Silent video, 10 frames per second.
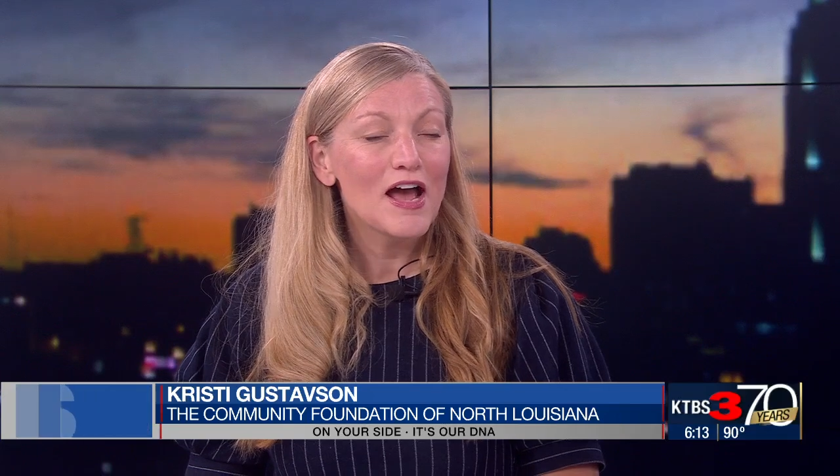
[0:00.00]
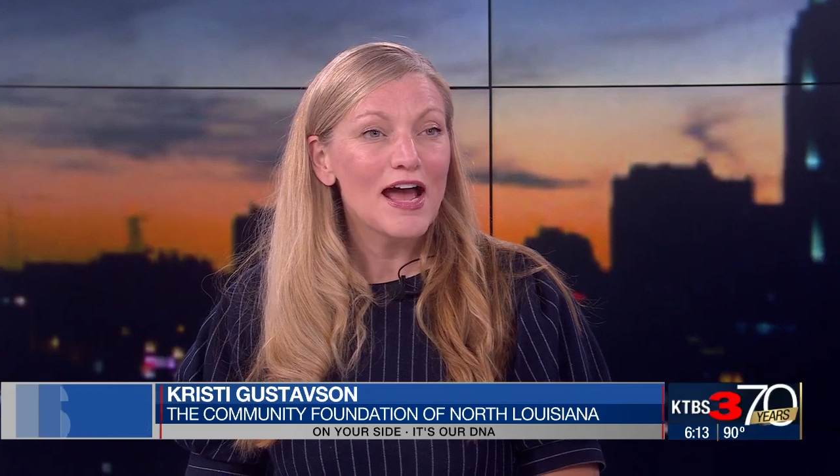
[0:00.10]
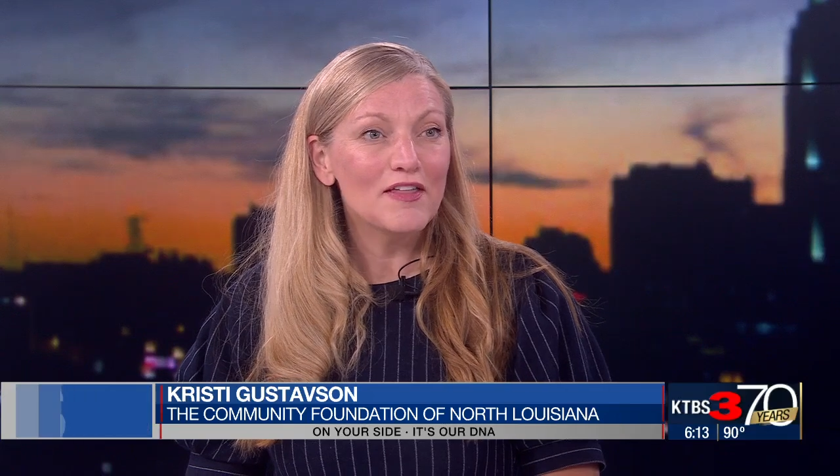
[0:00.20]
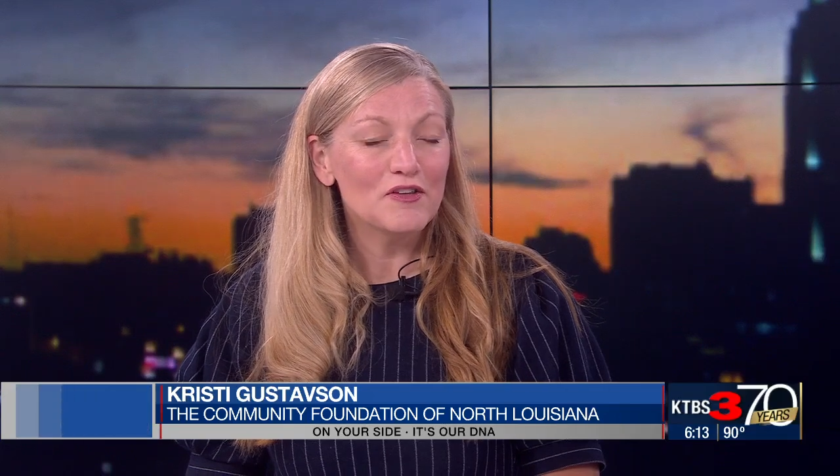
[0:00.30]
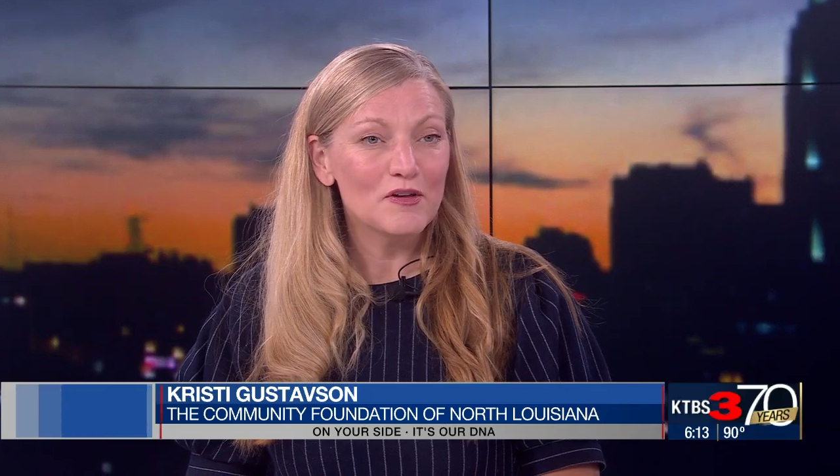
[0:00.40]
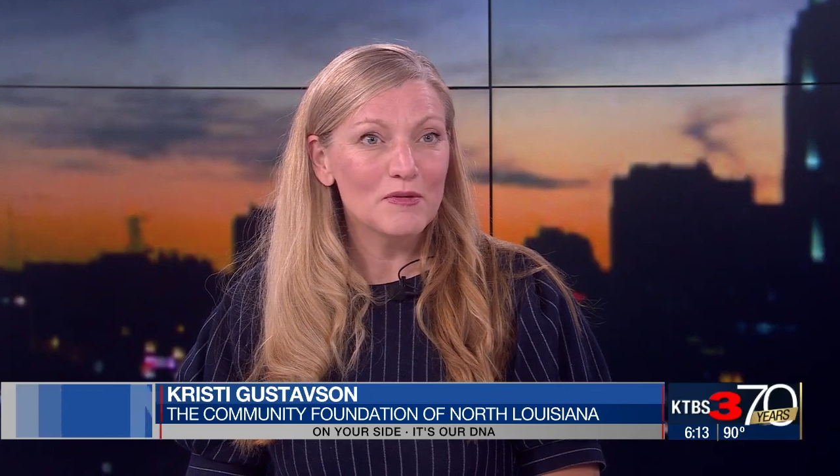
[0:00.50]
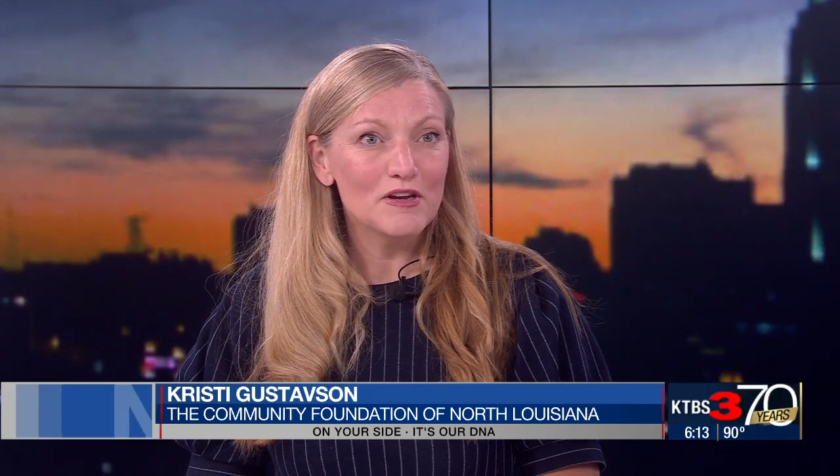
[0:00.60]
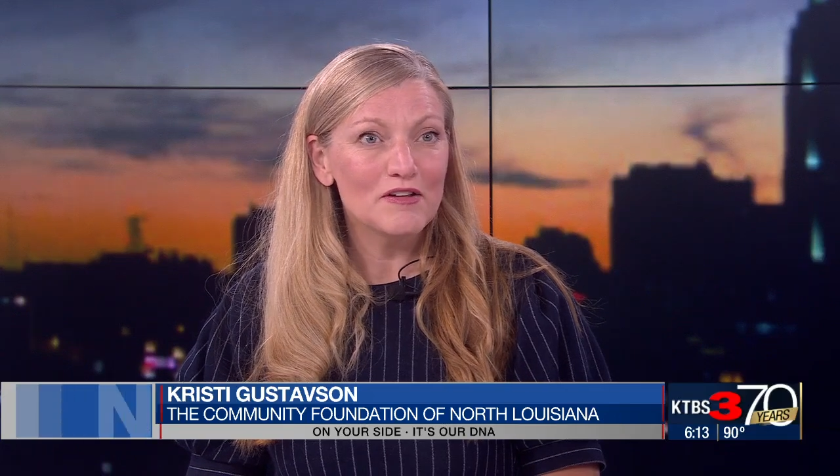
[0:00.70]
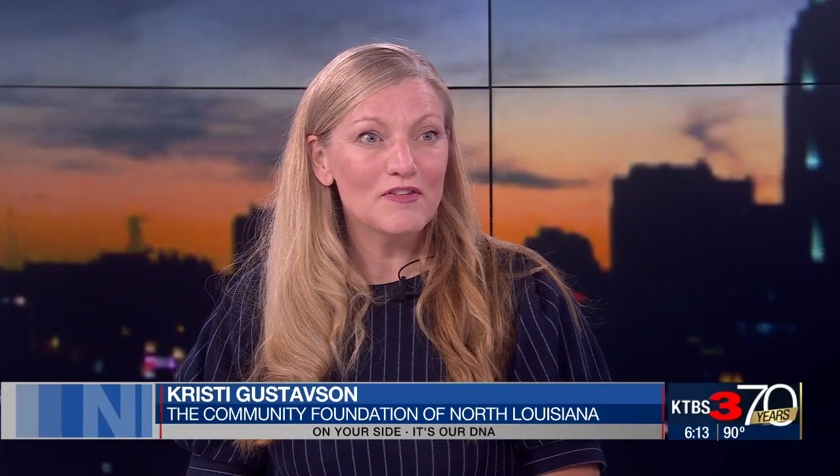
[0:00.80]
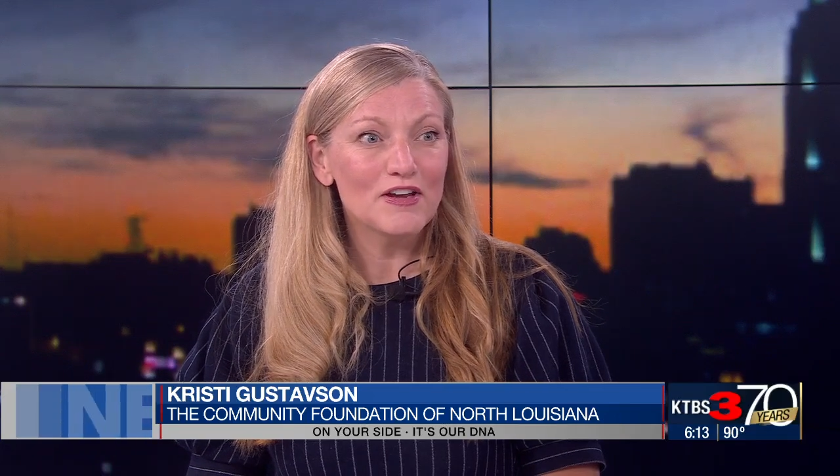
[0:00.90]
at the
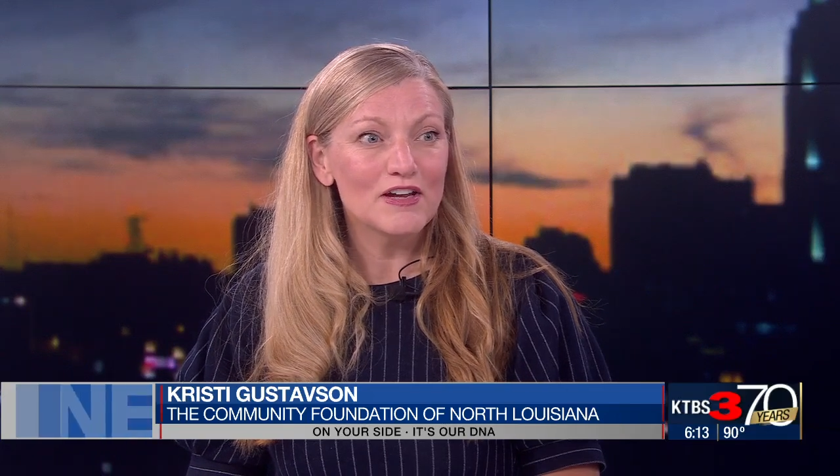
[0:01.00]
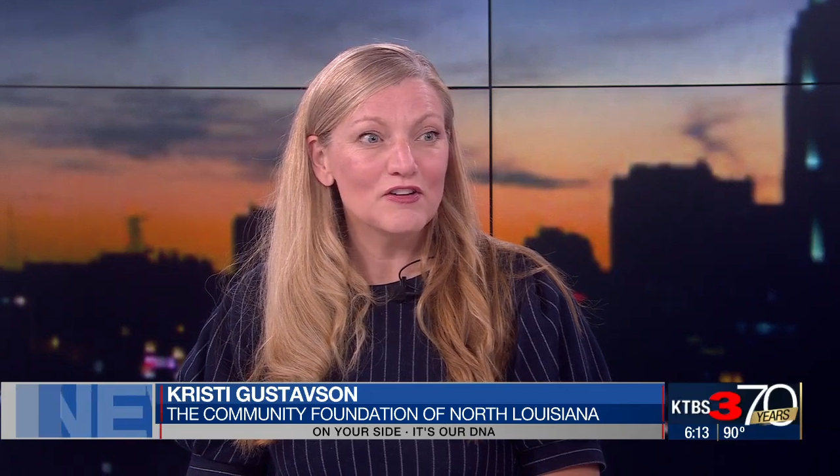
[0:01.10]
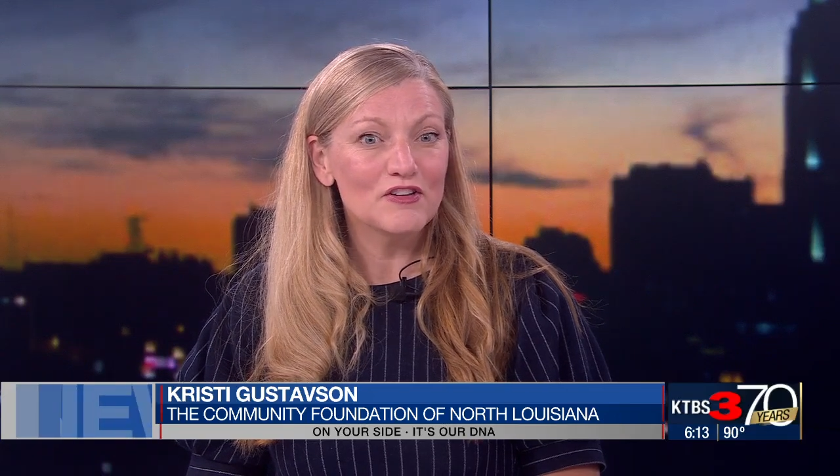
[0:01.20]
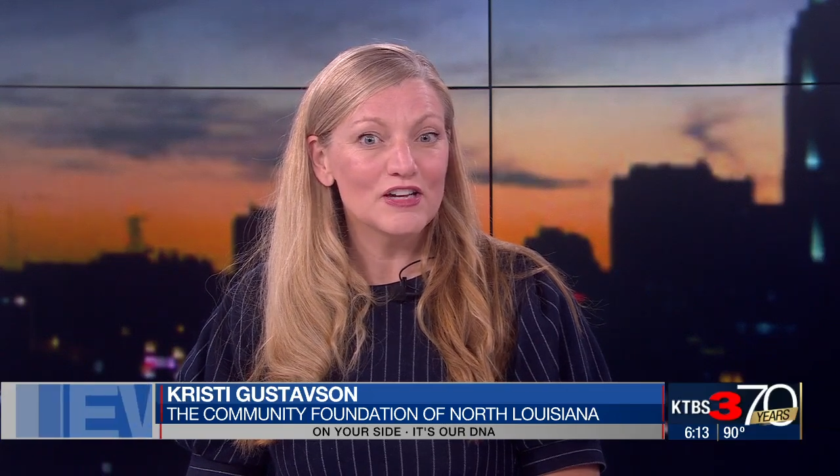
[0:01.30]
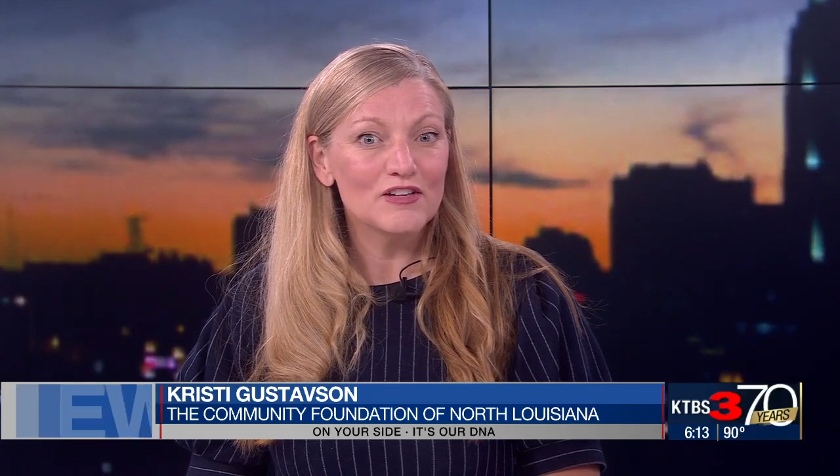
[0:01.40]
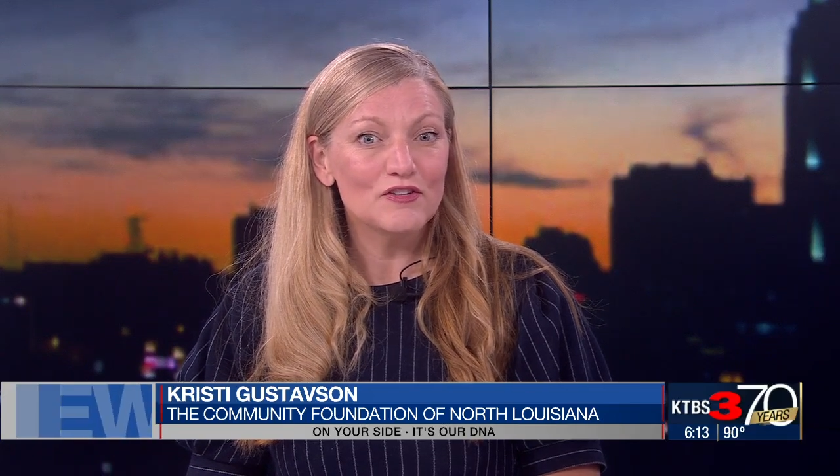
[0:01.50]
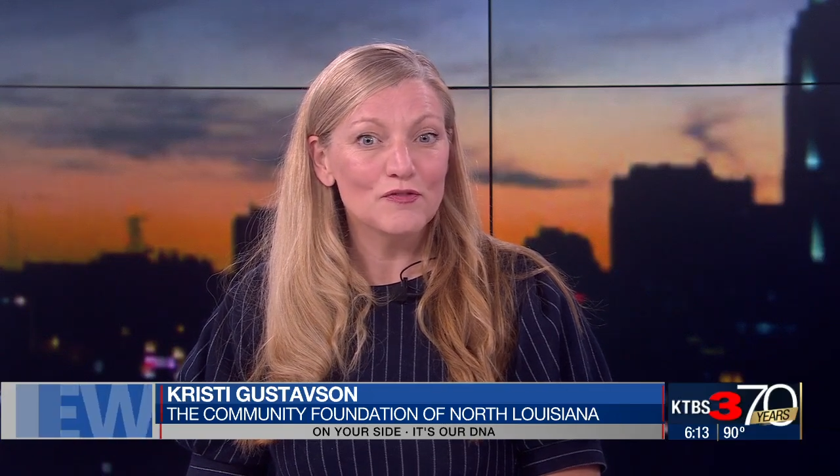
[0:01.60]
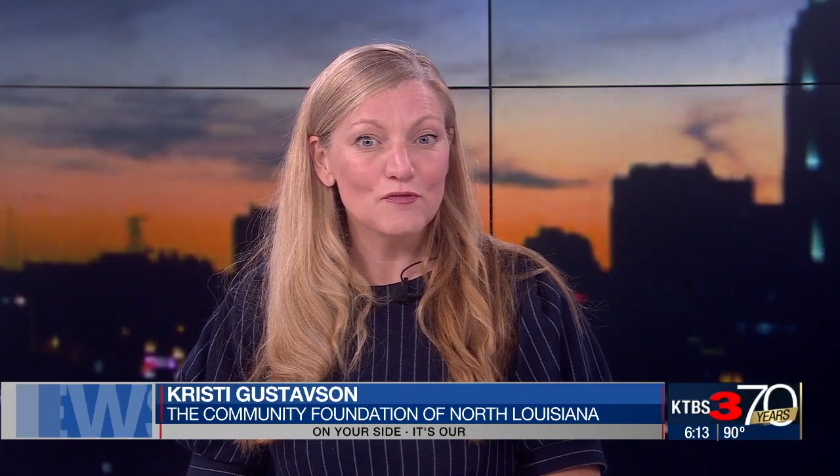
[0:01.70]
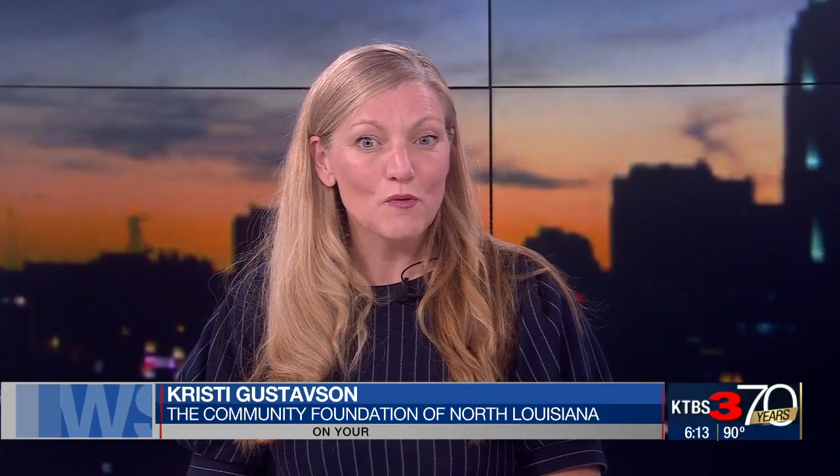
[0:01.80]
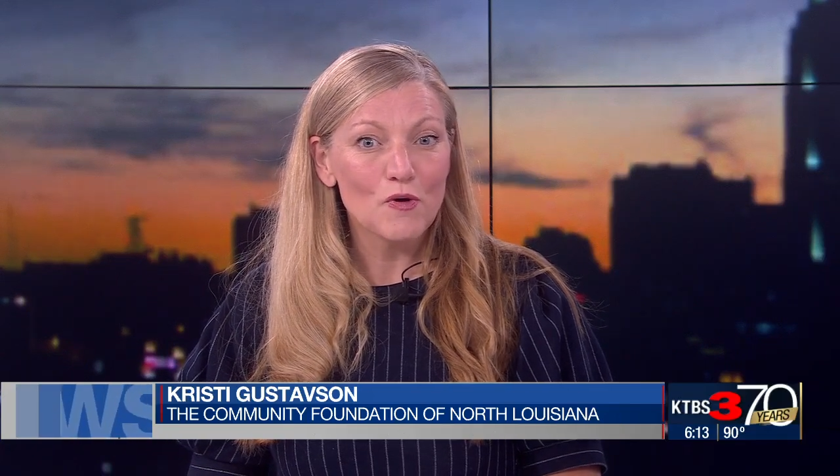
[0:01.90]
Community Foundation
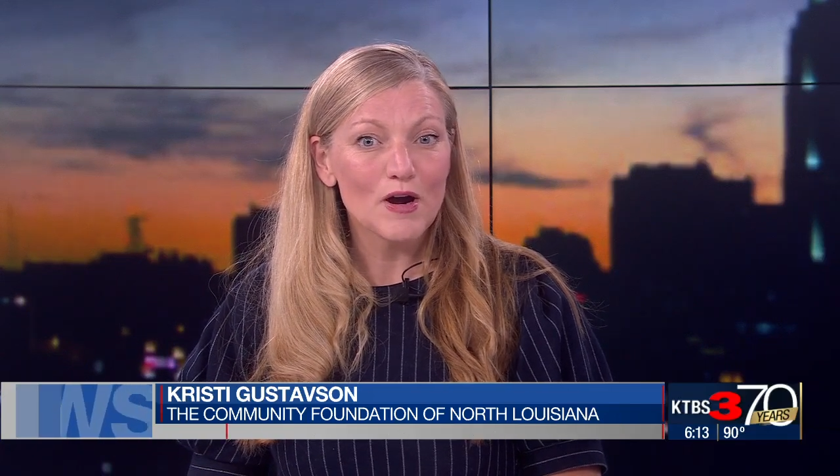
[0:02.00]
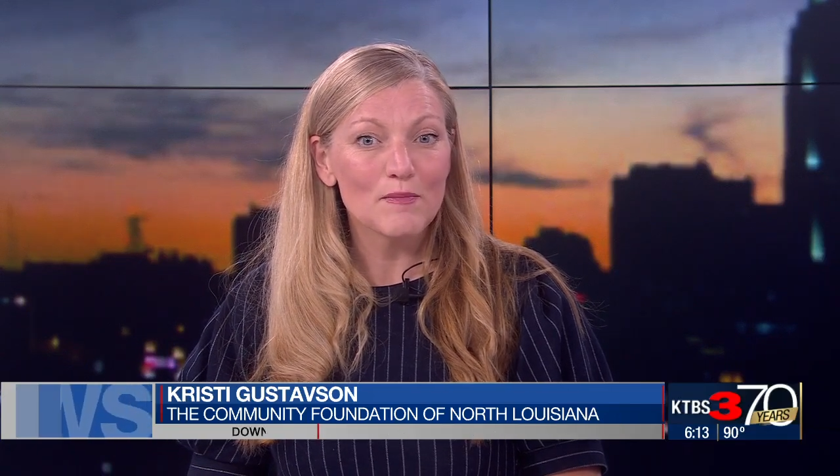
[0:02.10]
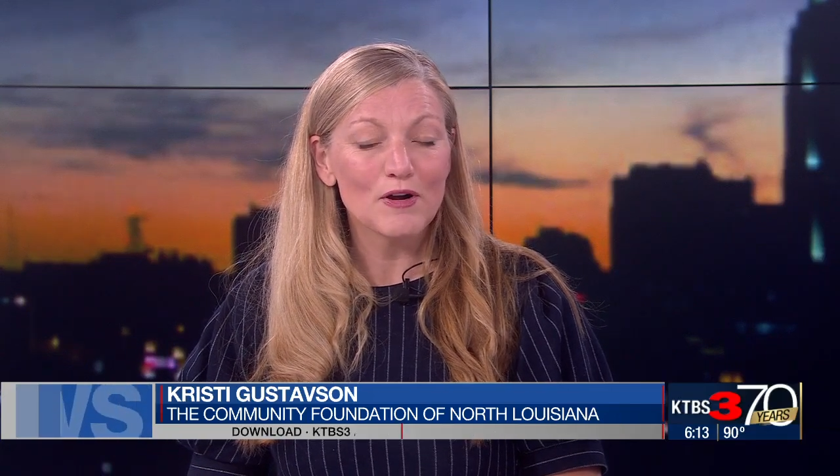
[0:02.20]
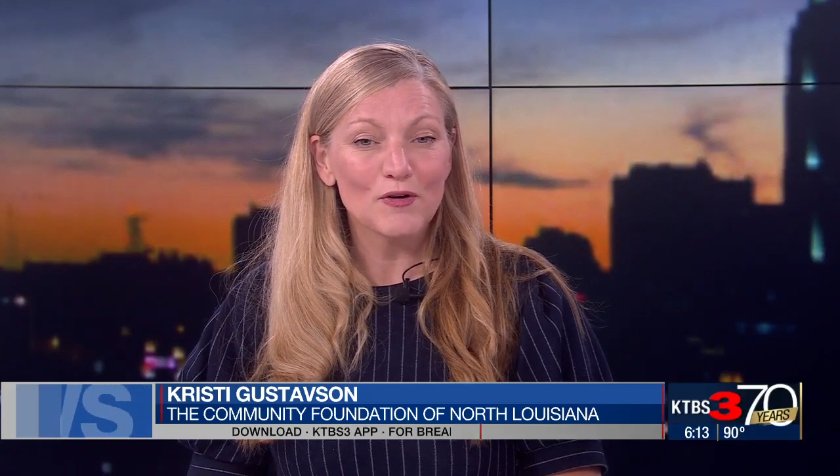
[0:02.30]
to form